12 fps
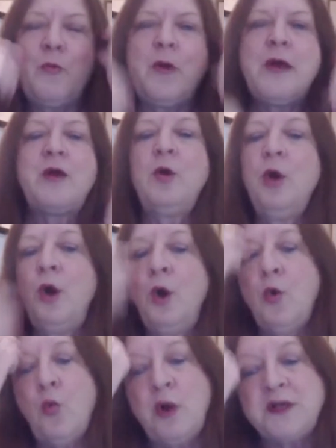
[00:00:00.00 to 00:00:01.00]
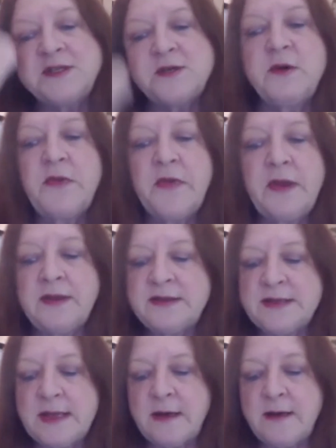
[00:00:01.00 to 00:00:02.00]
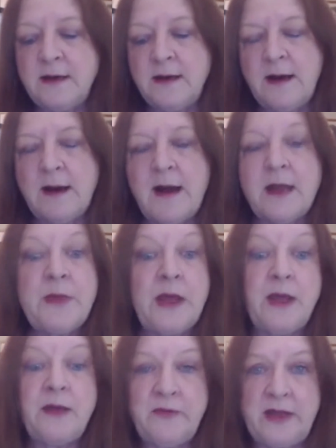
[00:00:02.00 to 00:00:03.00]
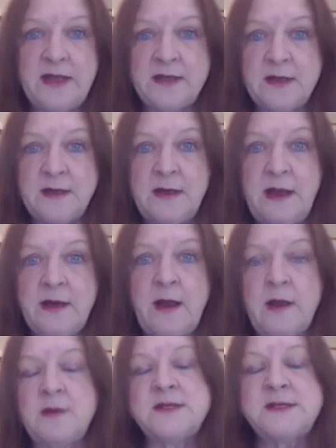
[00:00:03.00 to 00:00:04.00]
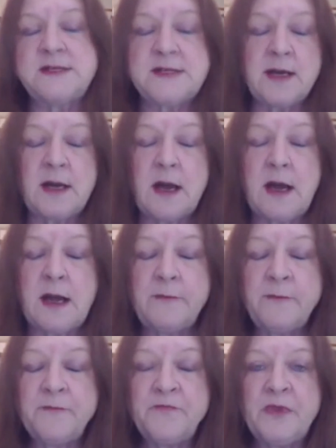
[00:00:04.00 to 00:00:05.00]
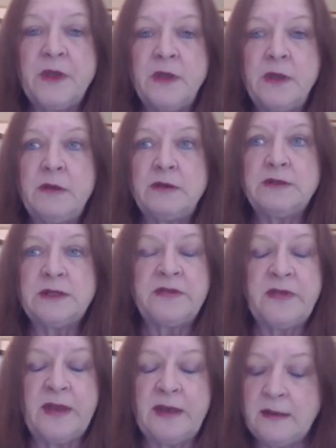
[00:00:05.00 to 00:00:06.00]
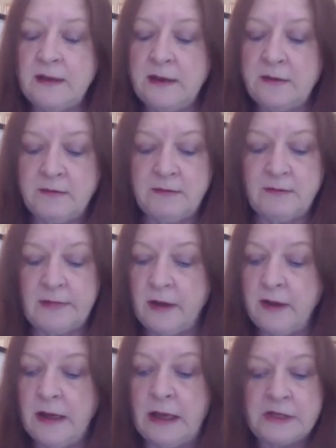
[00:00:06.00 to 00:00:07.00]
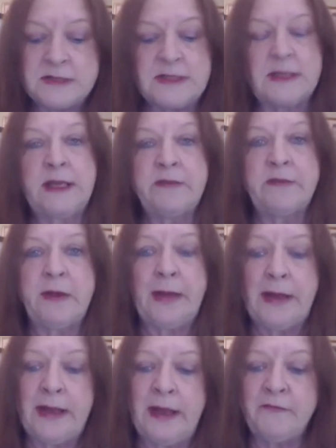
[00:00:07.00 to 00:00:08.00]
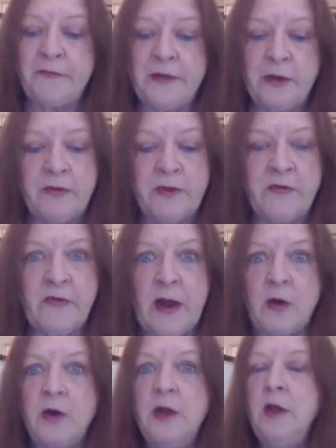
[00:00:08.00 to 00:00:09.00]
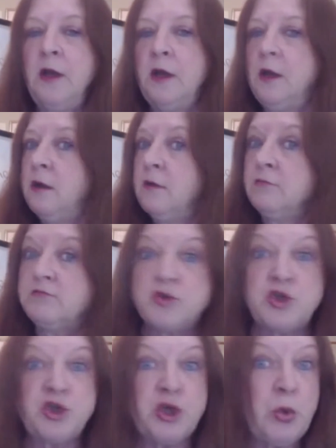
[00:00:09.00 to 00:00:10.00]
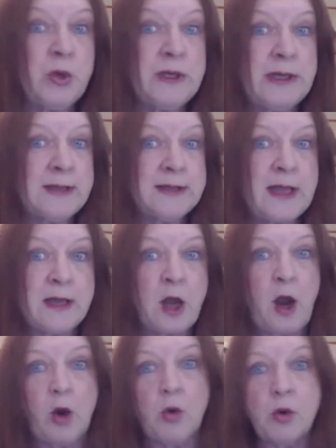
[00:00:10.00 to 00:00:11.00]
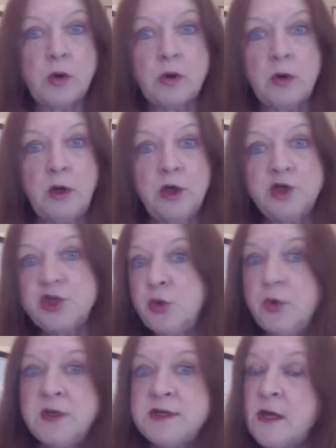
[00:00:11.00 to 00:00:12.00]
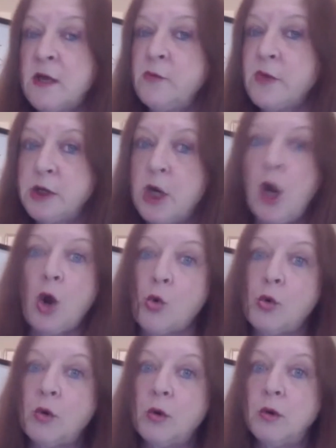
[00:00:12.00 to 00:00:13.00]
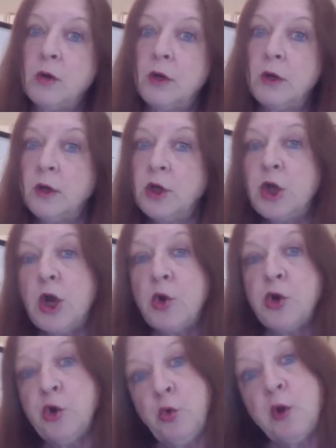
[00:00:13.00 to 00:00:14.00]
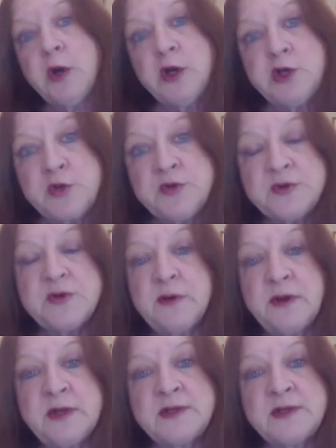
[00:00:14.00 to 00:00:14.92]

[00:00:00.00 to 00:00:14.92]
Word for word: And no matter what sort of things that I may even get, had gotten stuck on, you know, thinking, I'm just going to give up. I can't figure this out. She wouldn't let that go. She would tell me, no, you know, you want to do